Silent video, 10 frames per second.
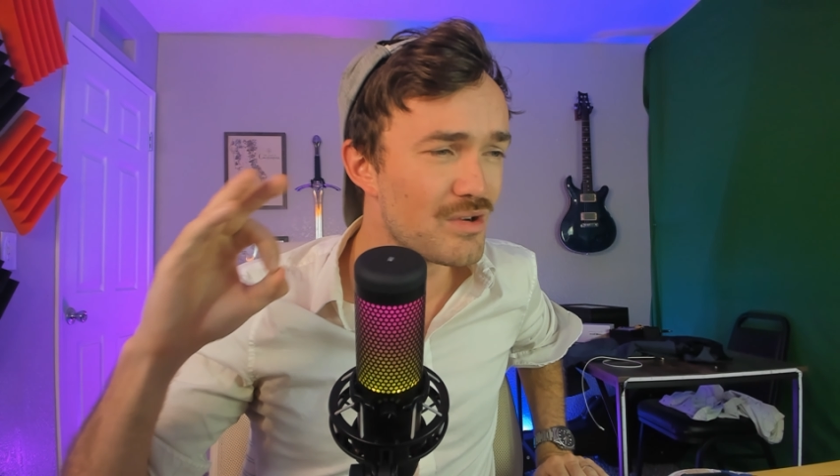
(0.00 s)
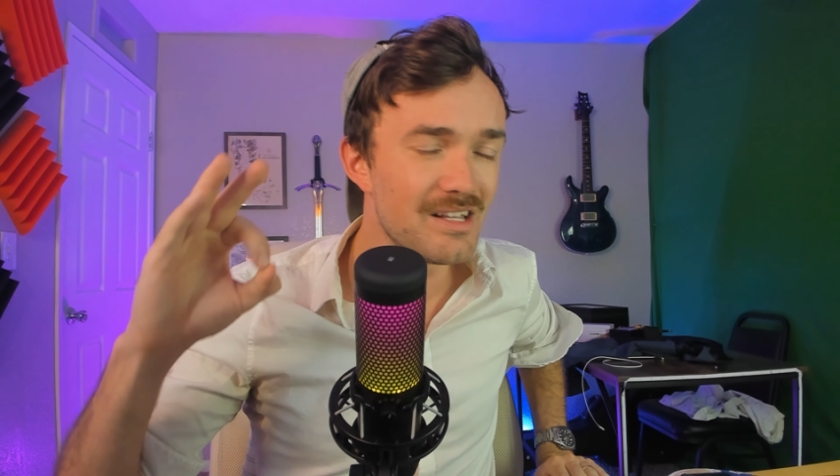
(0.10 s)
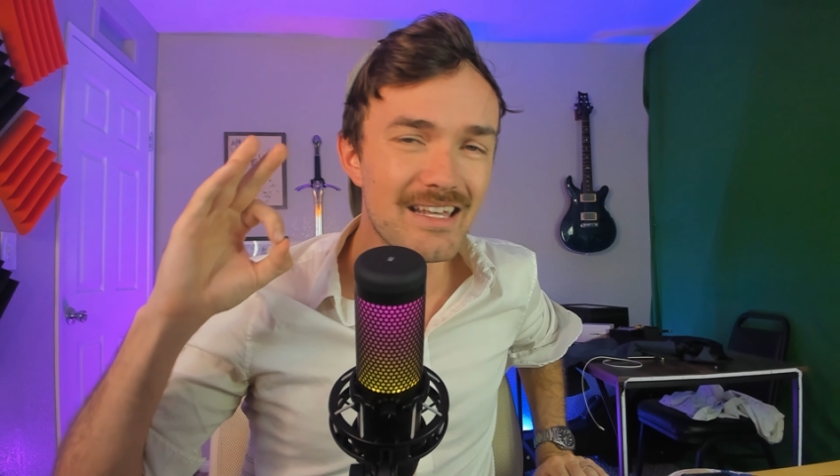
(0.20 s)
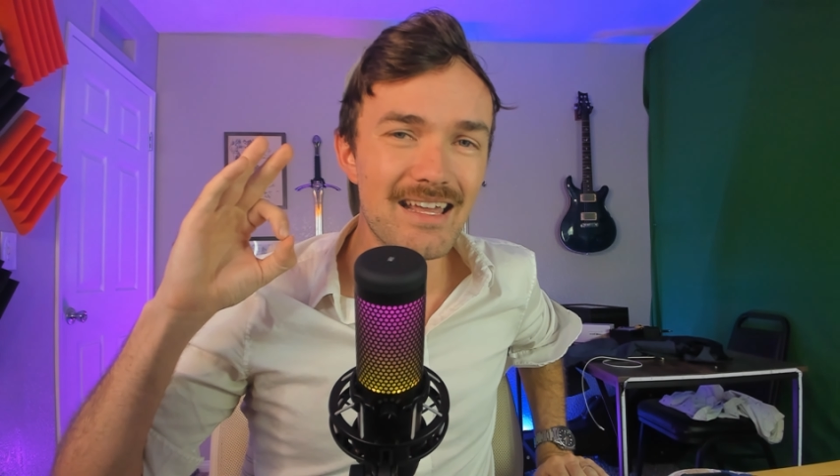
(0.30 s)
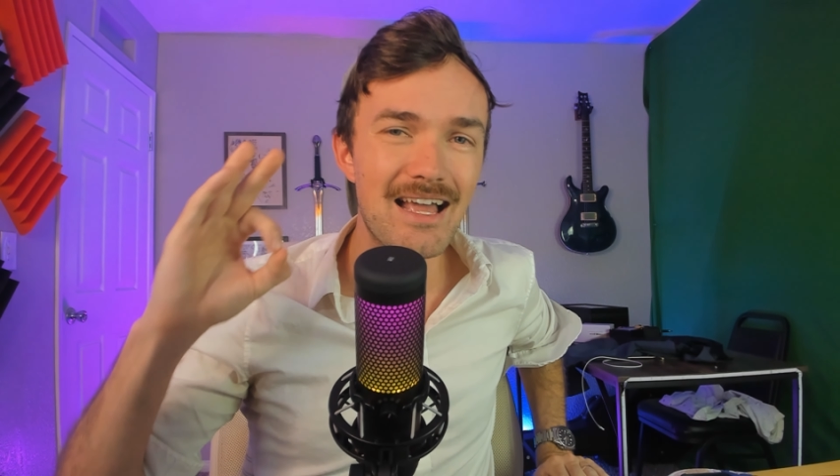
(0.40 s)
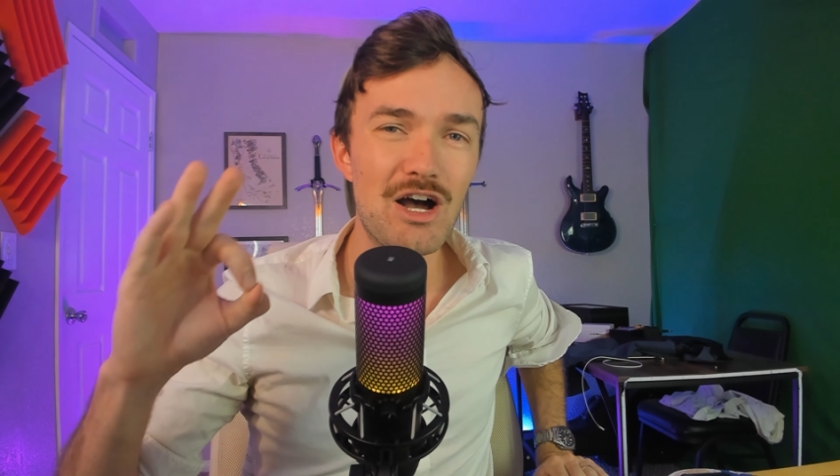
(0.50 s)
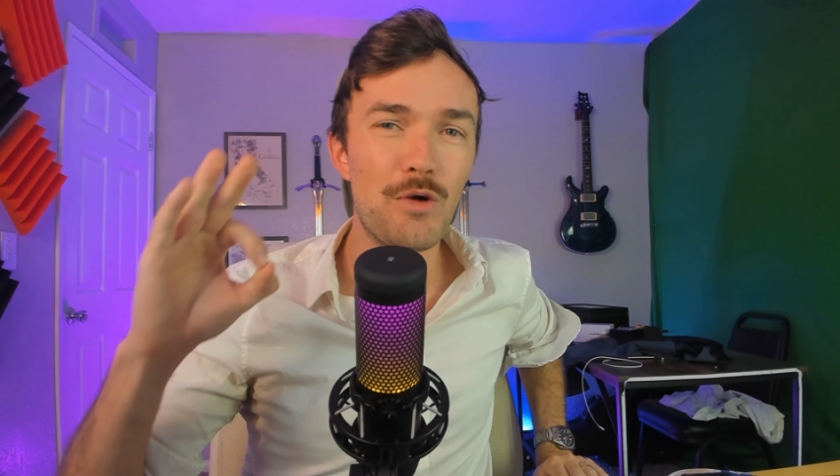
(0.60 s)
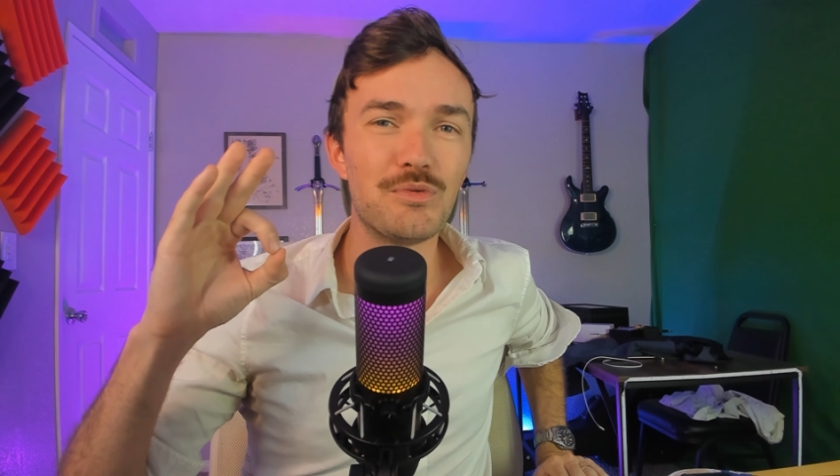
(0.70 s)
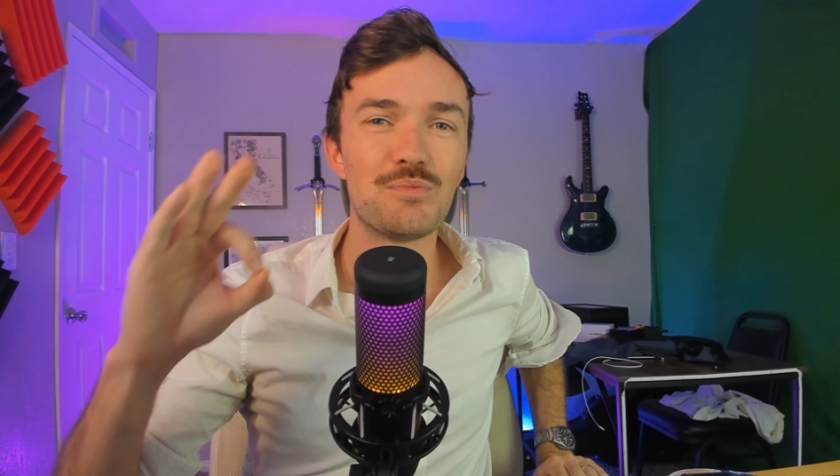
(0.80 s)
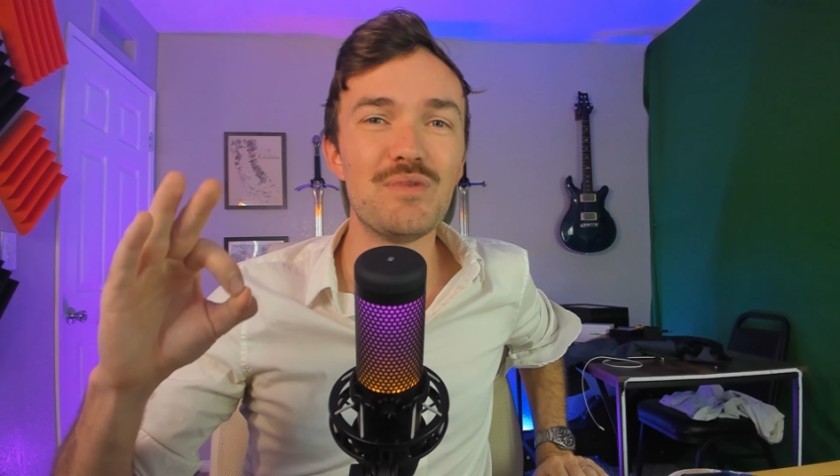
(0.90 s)
Really
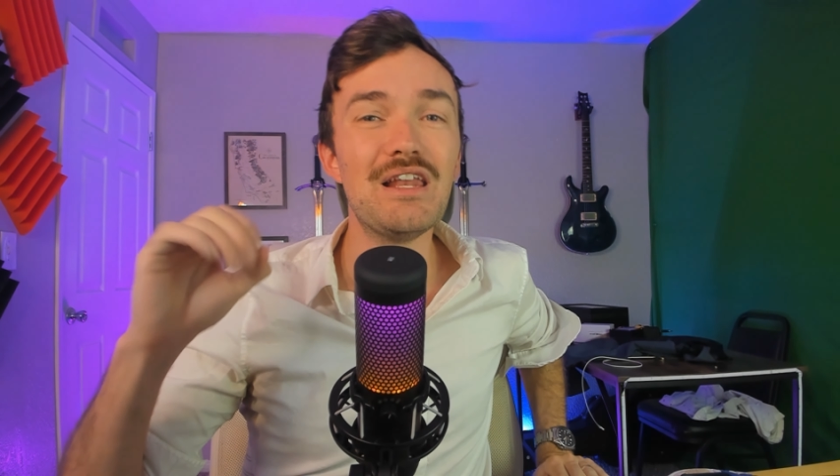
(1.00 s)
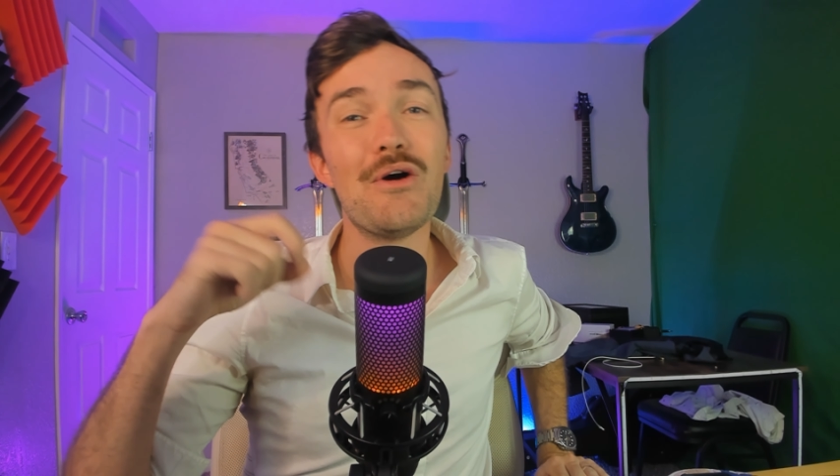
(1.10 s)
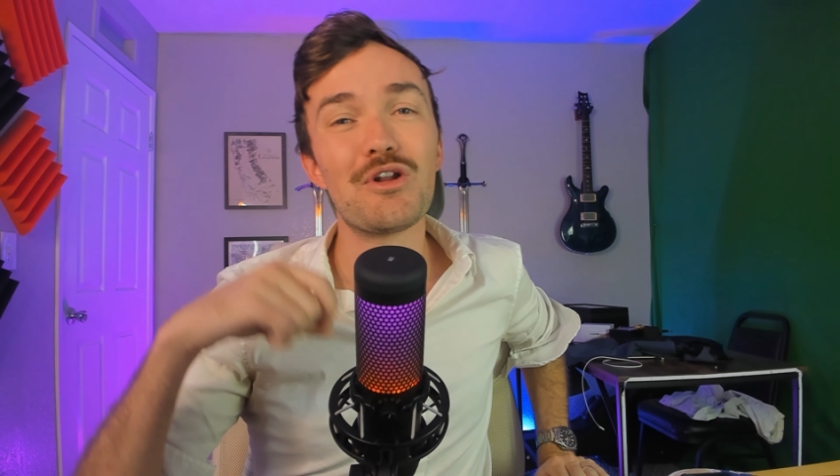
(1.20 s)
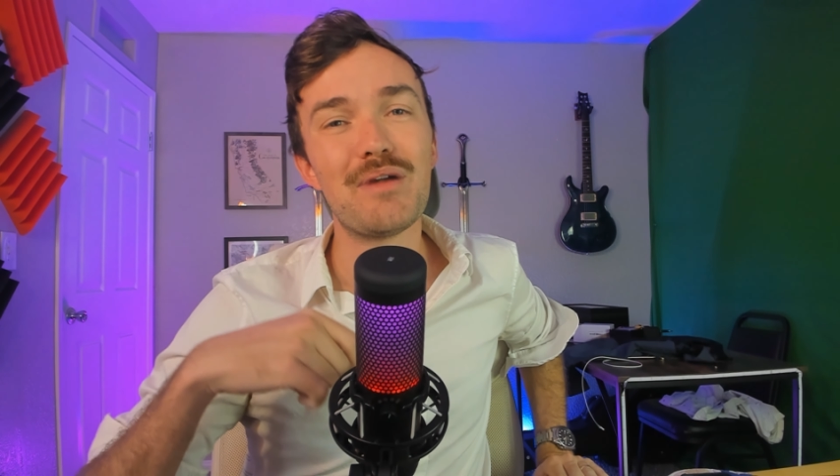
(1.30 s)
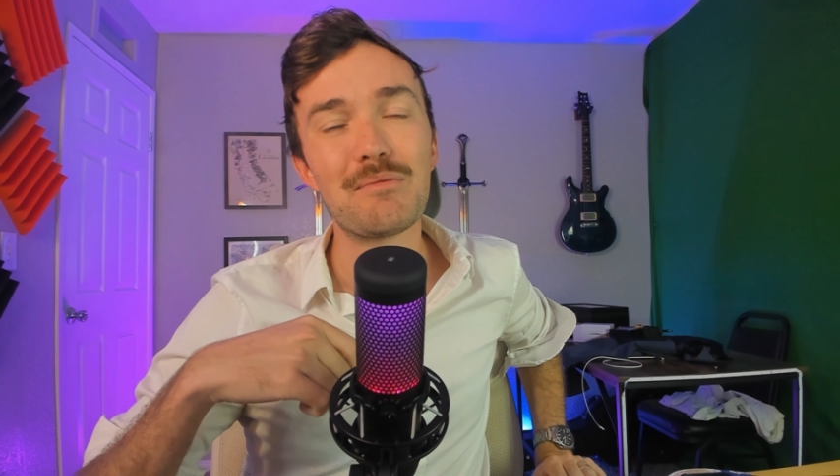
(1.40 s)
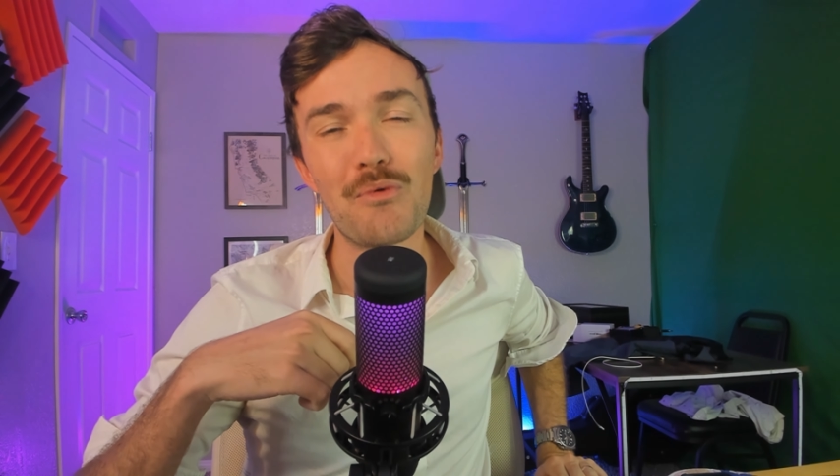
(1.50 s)
helps me know to make